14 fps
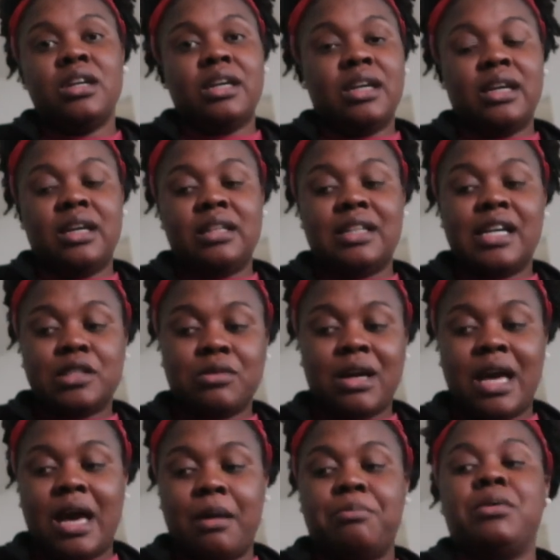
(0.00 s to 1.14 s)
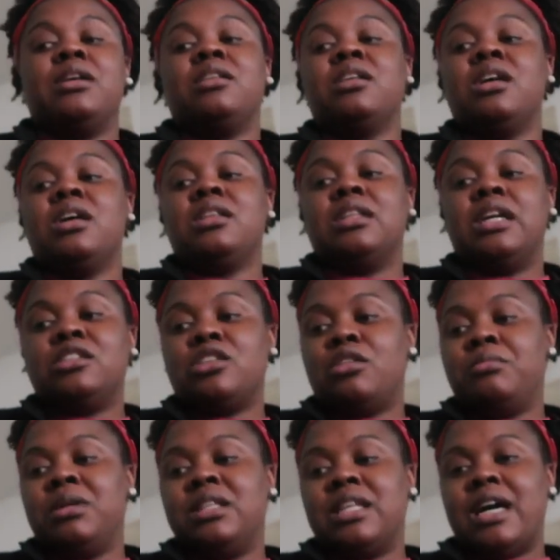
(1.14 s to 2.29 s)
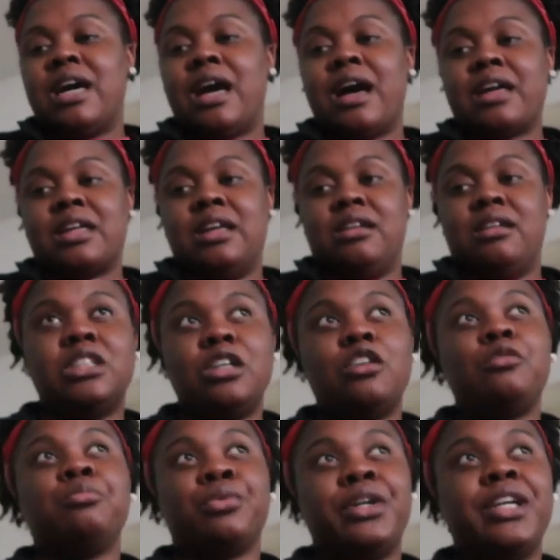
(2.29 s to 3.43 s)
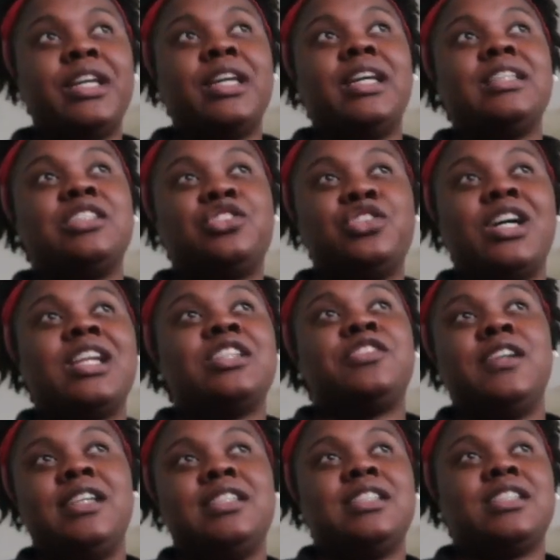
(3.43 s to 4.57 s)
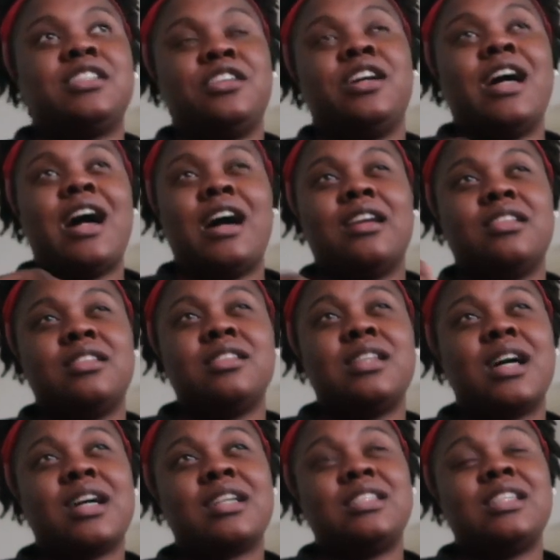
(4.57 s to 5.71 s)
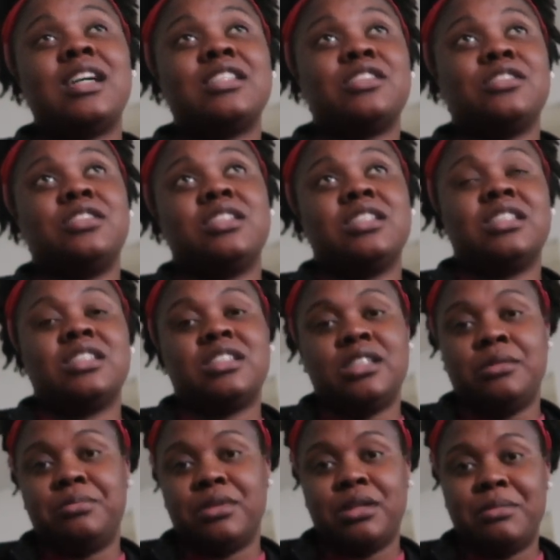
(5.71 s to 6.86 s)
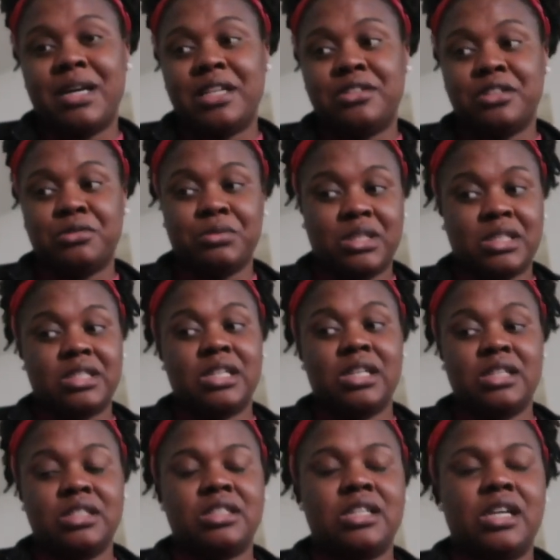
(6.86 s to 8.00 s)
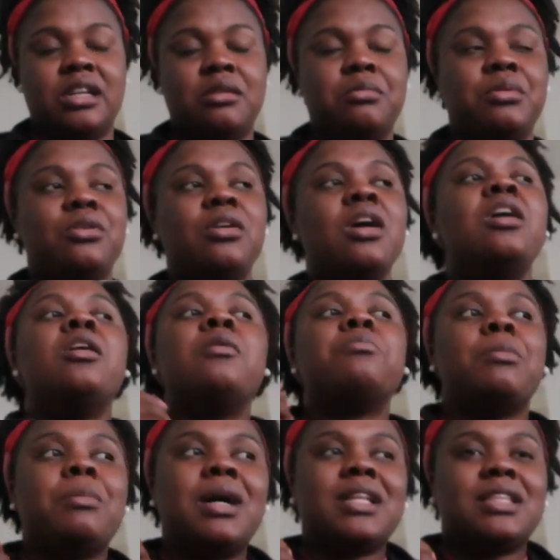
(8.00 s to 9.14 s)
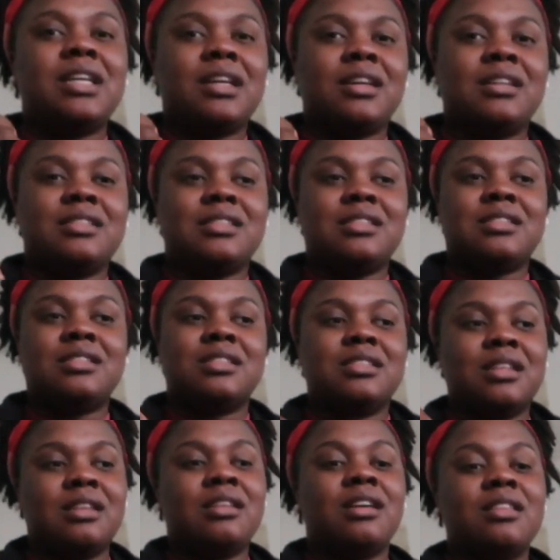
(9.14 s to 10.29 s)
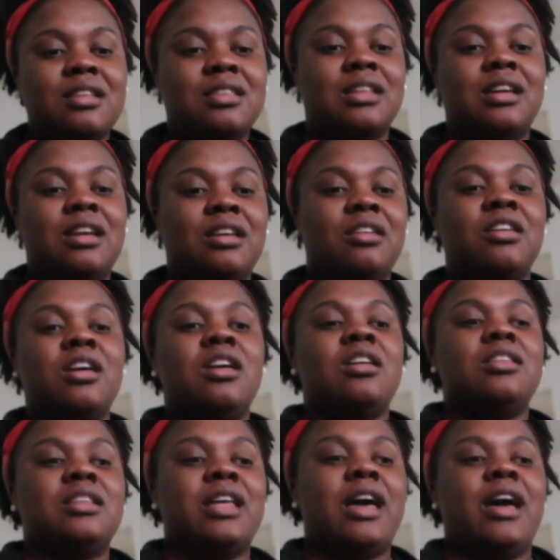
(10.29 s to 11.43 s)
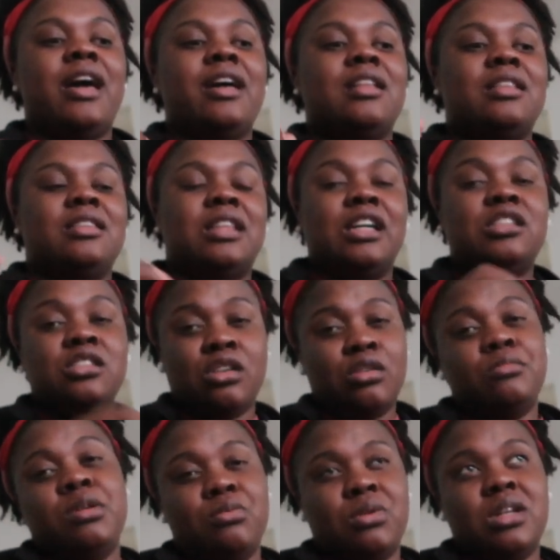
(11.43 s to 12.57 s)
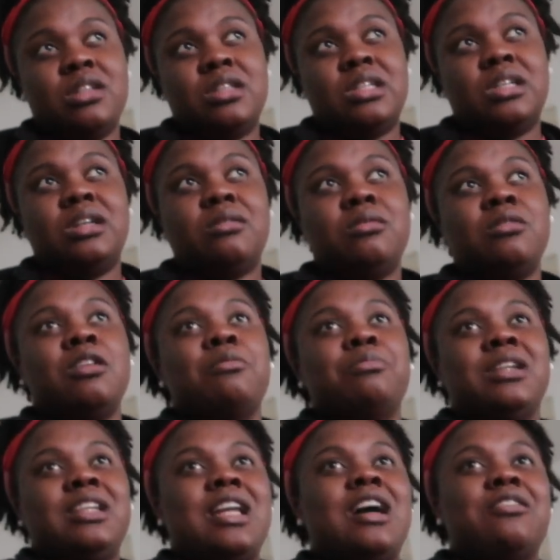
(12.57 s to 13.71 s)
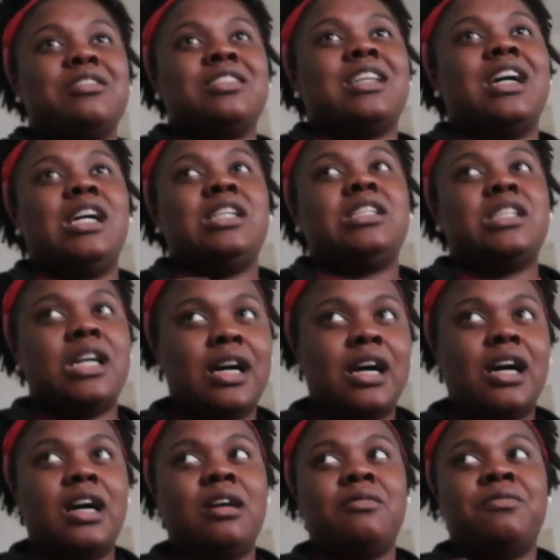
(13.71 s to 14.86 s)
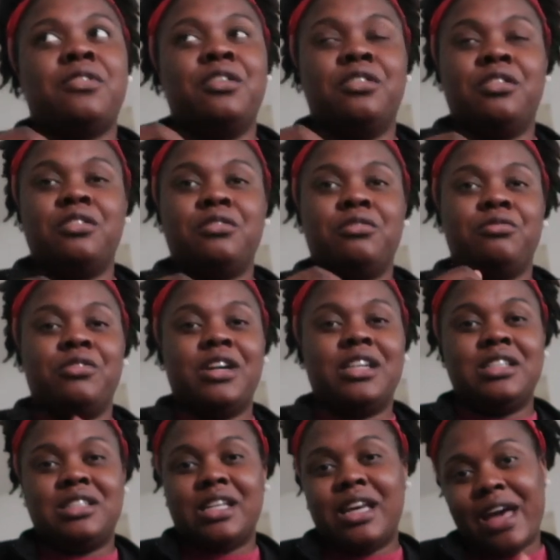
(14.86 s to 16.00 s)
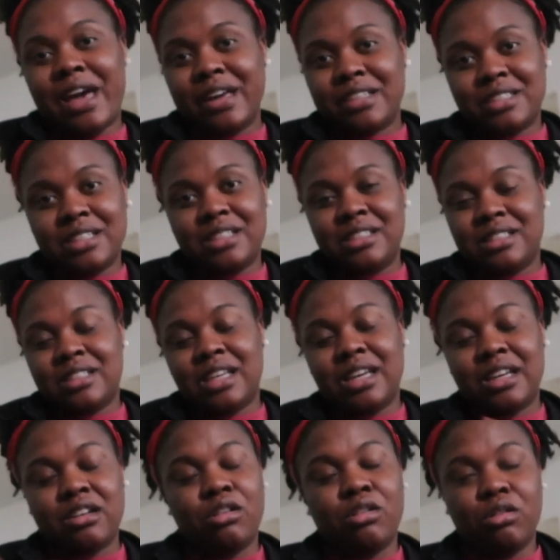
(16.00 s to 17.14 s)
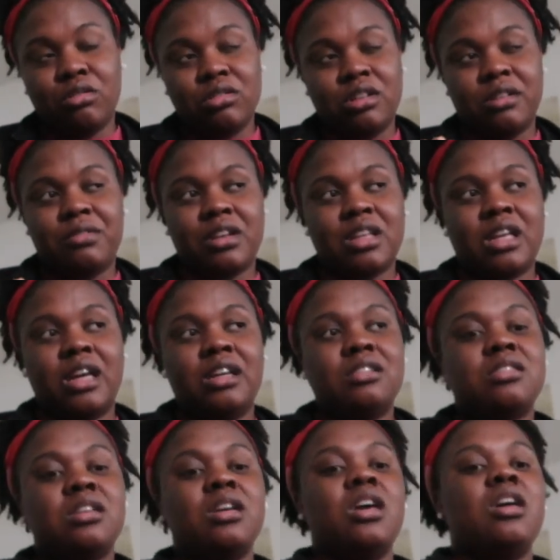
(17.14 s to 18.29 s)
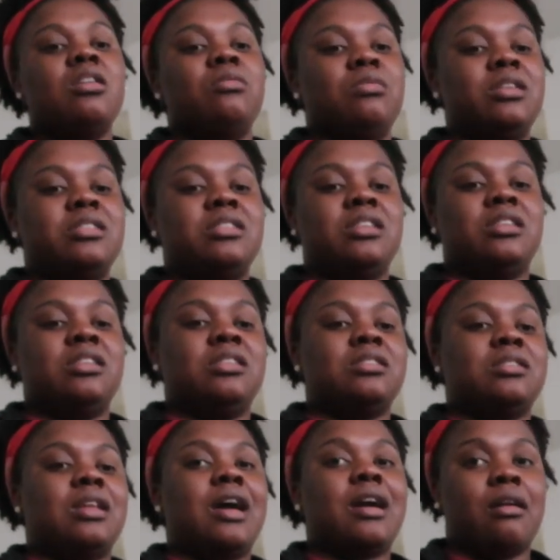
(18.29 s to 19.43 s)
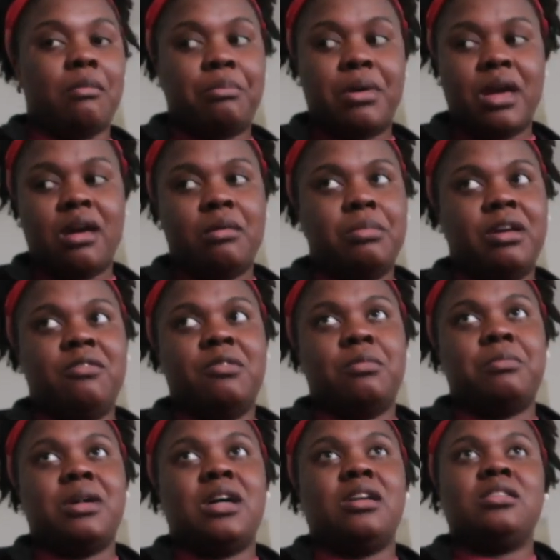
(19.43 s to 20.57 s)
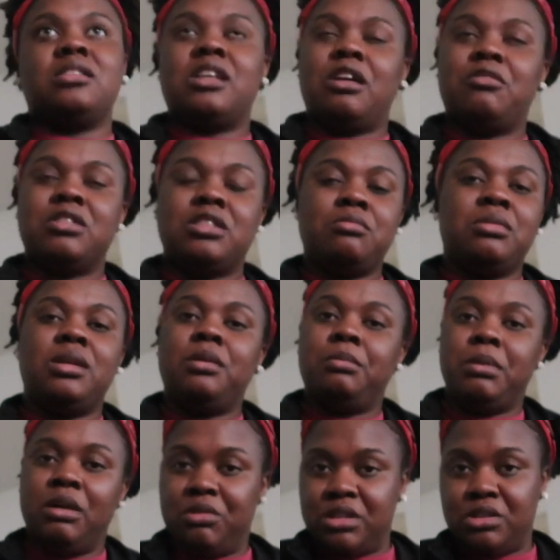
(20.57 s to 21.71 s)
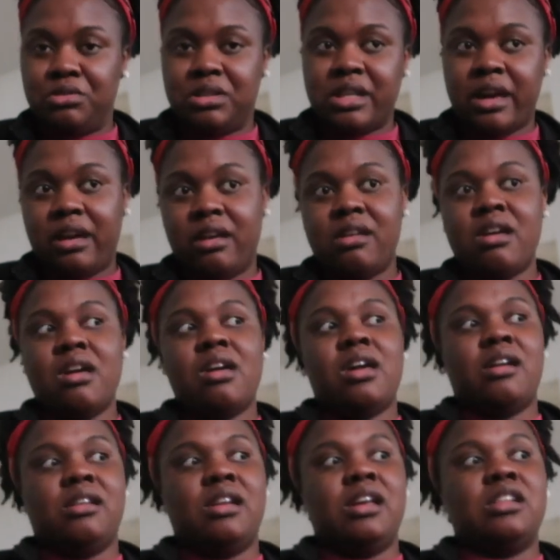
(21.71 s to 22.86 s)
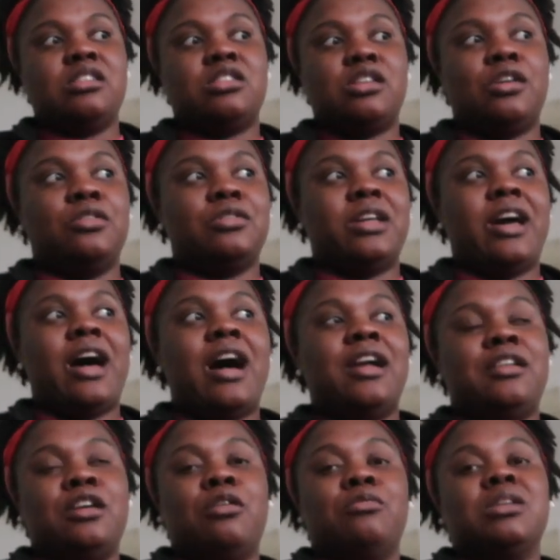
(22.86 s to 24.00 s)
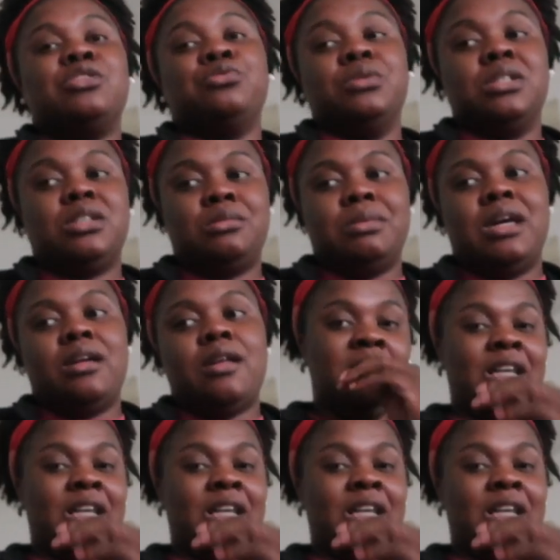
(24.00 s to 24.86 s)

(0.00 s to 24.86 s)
And that's what happened. They told me that I can still bring it to try to transition her out of the top so she can just sleep on the mattress, which is understandable. But my thing is, it's just another thing that they told me one thing, but now it's like time for ready, set, action. It's like a whole different case, which is like a pet peeve of mine. Say what you mean, mean what you say, and then so that I know what to expect.